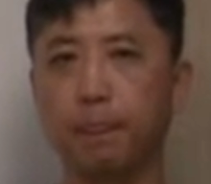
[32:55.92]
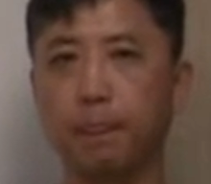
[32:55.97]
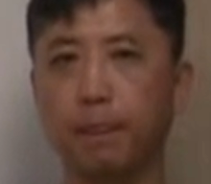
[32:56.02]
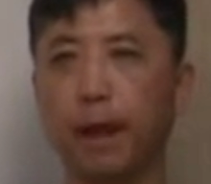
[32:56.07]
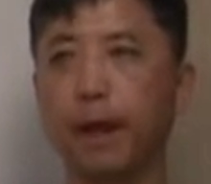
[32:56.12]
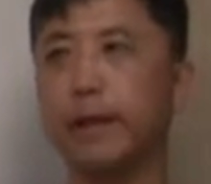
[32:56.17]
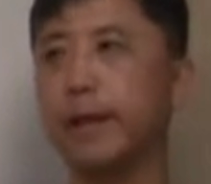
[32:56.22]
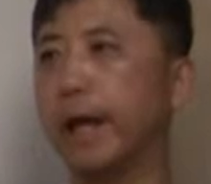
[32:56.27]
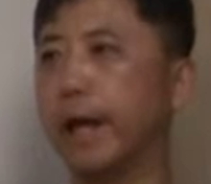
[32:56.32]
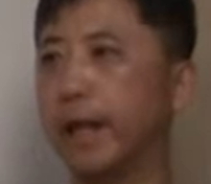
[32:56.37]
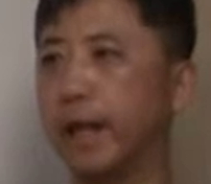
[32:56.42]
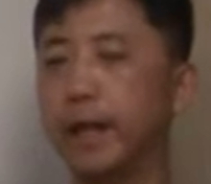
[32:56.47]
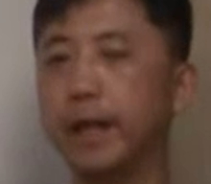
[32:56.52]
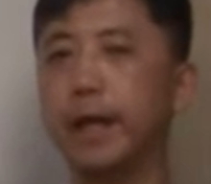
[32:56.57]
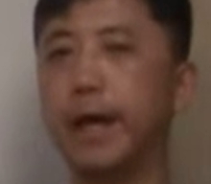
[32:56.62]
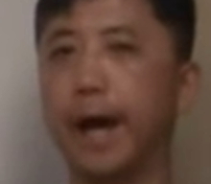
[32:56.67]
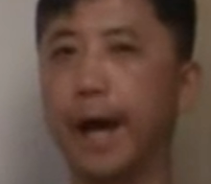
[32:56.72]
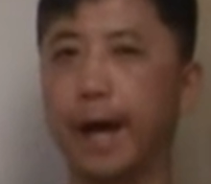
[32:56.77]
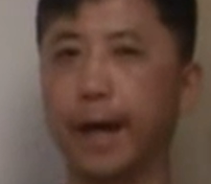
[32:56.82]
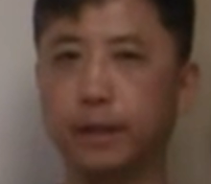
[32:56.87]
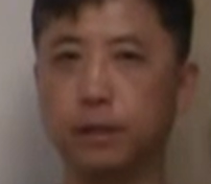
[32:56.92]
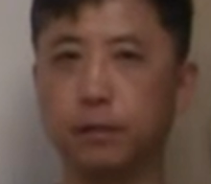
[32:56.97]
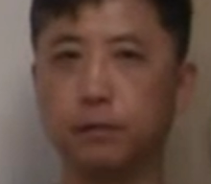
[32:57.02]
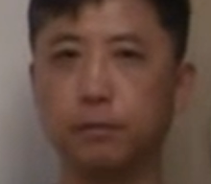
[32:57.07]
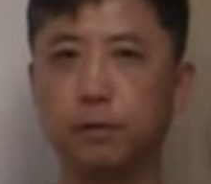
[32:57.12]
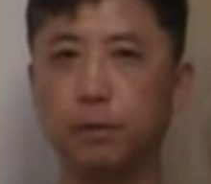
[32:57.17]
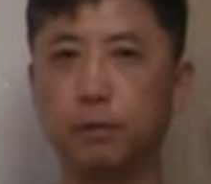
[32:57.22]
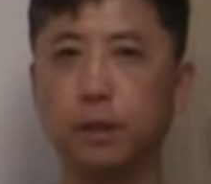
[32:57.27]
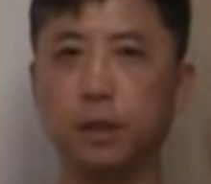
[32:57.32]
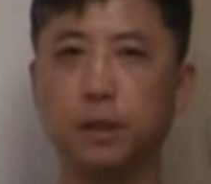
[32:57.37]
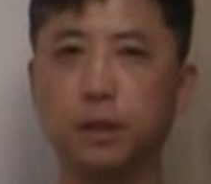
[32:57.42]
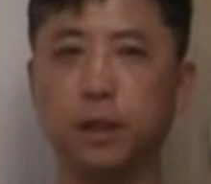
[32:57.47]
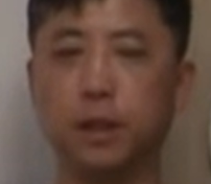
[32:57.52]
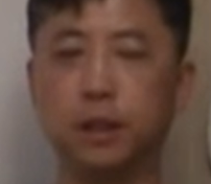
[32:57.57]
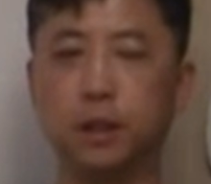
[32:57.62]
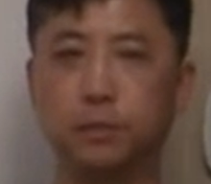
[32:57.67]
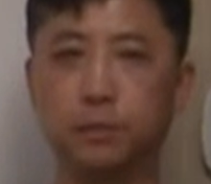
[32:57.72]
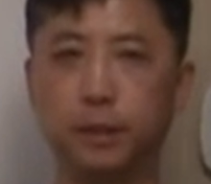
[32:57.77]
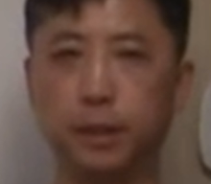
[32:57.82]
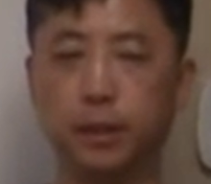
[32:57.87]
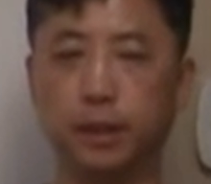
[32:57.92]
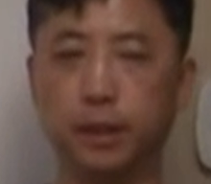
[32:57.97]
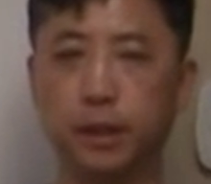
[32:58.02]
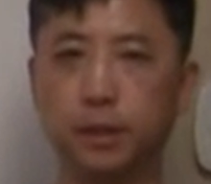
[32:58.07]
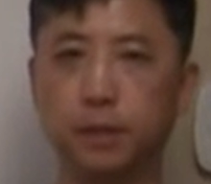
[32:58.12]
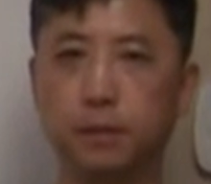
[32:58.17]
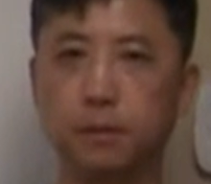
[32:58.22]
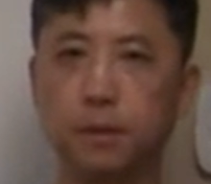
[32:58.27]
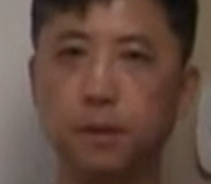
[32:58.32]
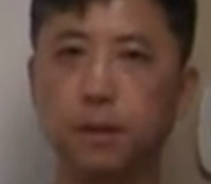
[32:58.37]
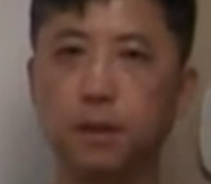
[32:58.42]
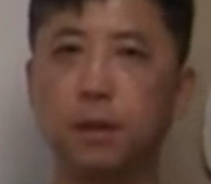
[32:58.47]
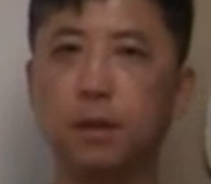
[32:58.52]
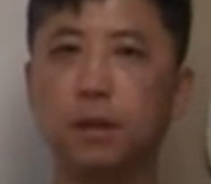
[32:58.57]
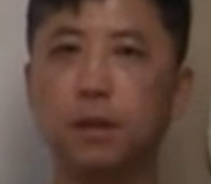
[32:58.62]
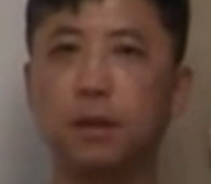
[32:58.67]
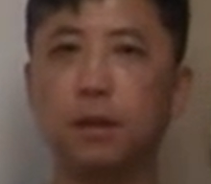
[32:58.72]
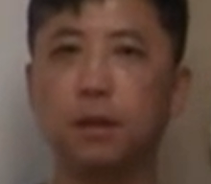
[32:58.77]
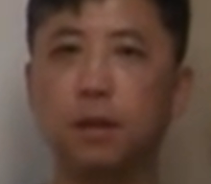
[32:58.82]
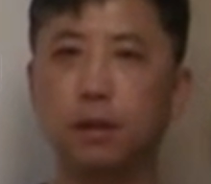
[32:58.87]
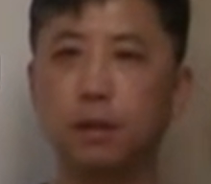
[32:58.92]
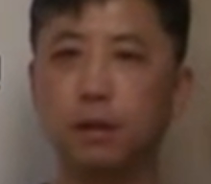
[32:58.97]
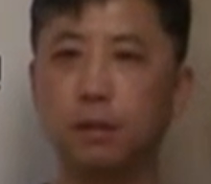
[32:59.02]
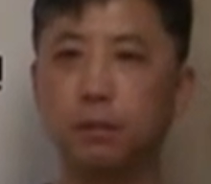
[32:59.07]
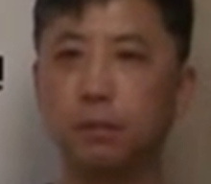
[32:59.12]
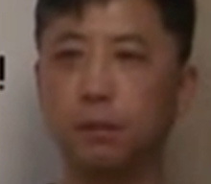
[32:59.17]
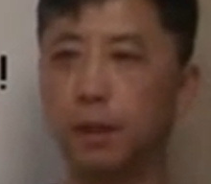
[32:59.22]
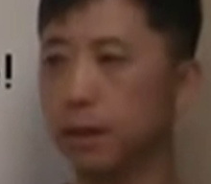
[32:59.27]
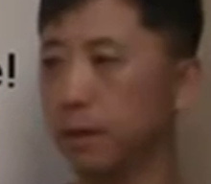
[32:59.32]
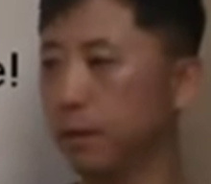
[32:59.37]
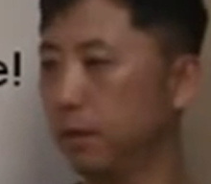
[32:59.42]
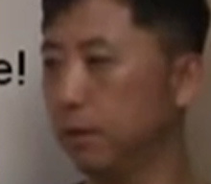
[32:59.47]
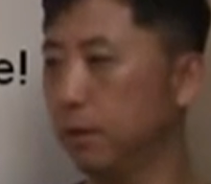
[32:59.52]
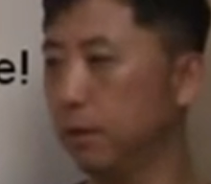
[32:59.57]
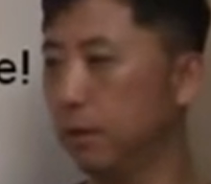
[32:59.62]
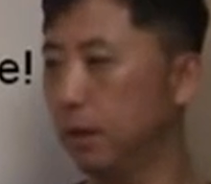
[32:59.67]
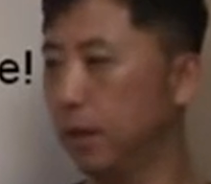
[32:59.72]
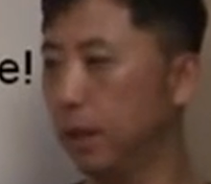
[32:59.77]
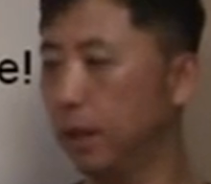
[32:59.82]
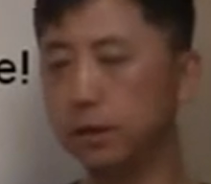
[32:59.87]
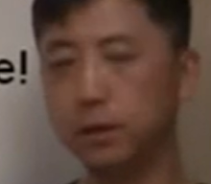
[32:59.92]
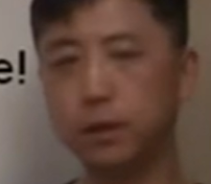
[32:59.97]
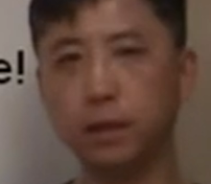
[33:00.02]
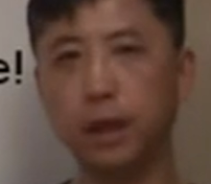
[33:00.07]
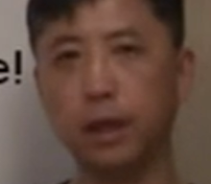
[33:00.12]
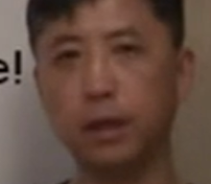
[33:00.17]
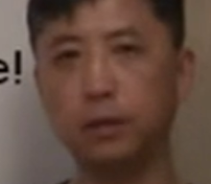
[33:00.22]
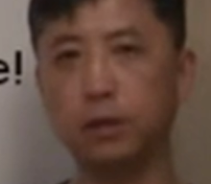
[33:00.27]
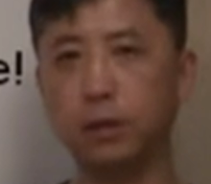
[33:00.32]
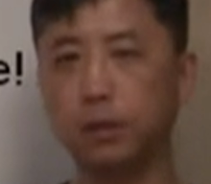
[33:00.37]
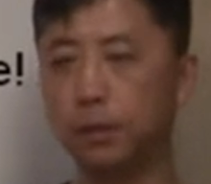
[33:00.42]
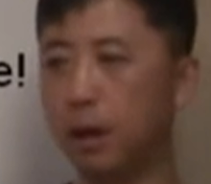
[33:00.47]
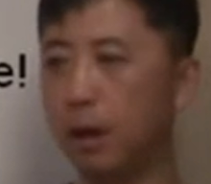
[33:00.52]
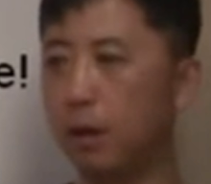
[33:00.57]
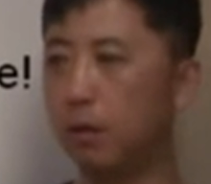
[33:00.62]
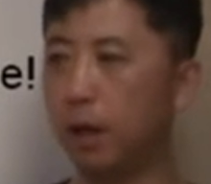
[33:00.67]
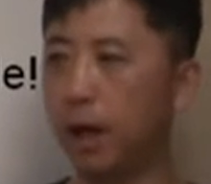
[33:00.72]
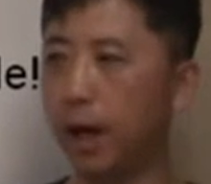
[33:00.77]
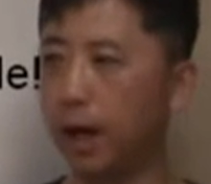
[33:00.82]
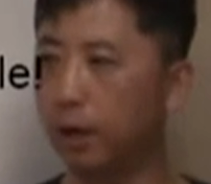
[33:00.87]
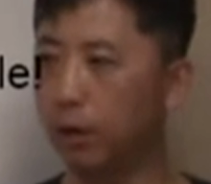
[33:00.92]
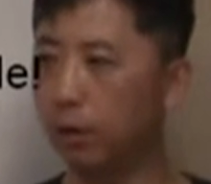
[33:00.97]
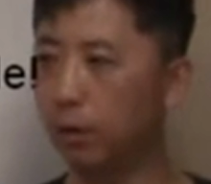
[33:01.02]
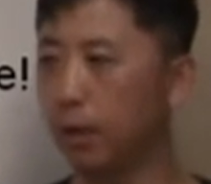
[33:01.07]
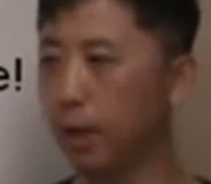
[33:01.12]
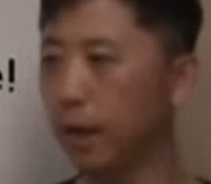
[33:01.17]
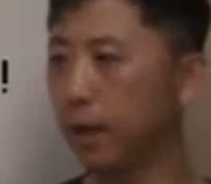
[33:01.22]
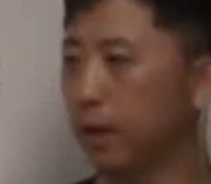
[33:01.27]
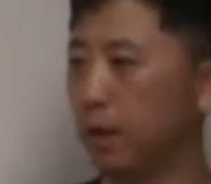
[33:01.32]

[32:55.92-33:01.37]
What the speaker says: that he has from his experience. But let's say somehow I go like,